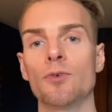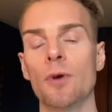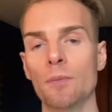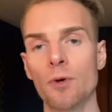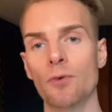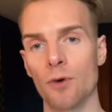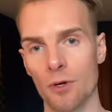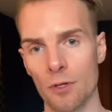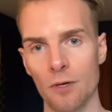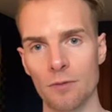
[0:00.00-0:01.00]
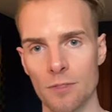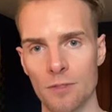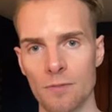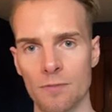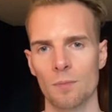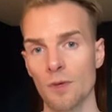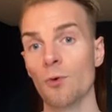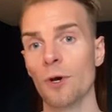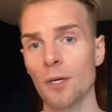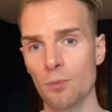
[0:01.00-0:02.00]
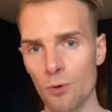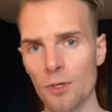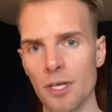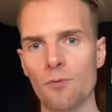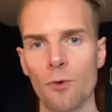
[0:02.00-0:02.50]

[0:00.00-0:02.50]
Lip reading: to remove her clothes, before he brutally